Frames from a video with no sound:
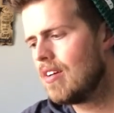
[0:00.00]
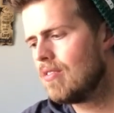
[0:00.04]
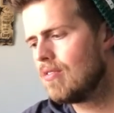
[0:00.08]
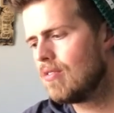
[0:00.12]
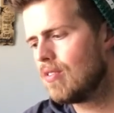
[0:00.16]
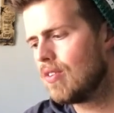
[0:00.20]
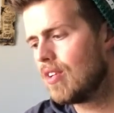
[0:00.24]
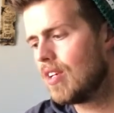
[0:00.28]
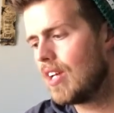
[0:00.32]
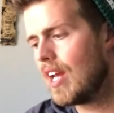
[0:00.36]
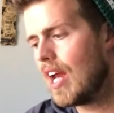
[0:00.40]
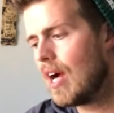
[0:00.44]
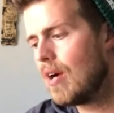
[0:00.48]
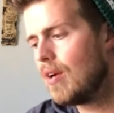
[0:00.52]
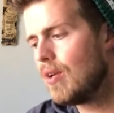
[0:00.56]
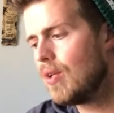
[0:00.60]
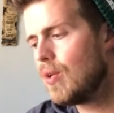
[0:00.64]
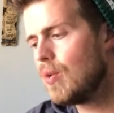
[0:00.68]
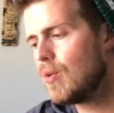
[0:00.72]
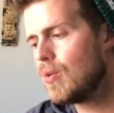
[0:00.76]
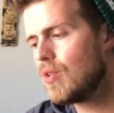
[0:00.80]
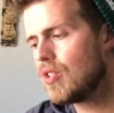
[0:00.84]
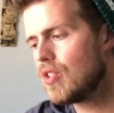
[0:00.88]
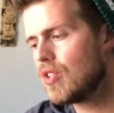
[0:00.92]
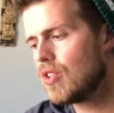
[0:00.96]
For now
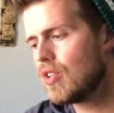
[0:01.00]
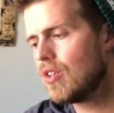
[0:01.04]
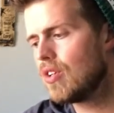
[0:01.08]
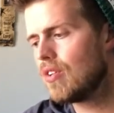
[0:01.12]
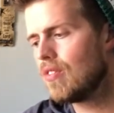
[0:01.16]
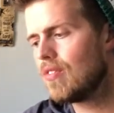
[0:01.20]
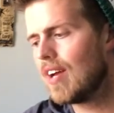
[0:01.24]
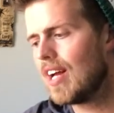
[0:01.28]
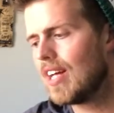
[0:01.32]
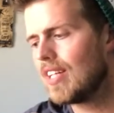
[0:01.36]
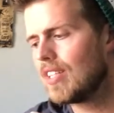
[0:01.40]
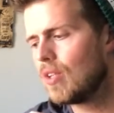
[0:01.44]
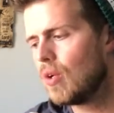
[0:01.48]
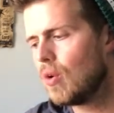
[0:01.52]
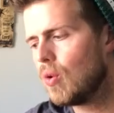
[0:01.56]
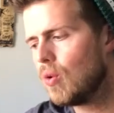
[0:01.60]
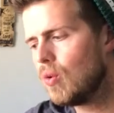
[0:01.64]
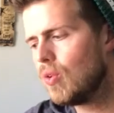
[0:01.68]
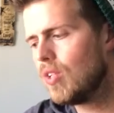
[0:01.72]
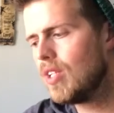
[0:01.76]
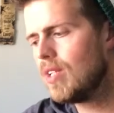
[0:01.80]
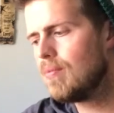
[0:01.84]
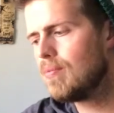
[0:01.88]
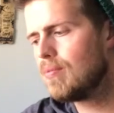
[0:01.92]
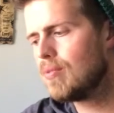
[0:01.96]
you serve as
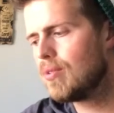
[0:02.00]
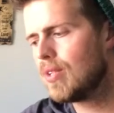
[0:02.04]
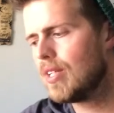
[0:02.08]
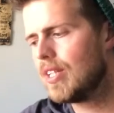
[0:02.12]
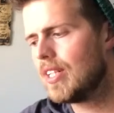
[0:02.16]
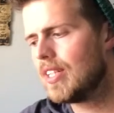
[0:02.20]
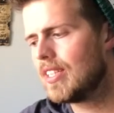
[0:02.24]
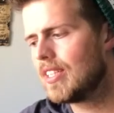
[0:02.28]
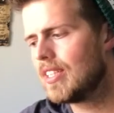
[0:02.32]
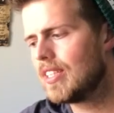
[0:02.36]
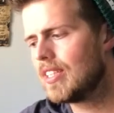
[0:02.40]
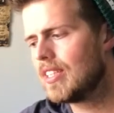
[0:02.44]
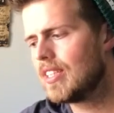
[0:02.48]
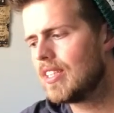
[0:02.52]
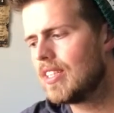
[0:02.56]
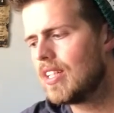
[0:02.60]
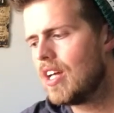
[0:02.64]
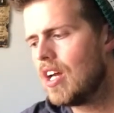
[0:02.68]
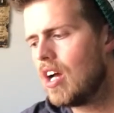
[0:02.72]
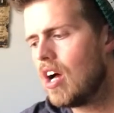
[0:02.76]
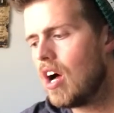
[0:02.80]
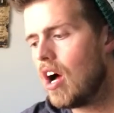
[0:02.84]
holy priests,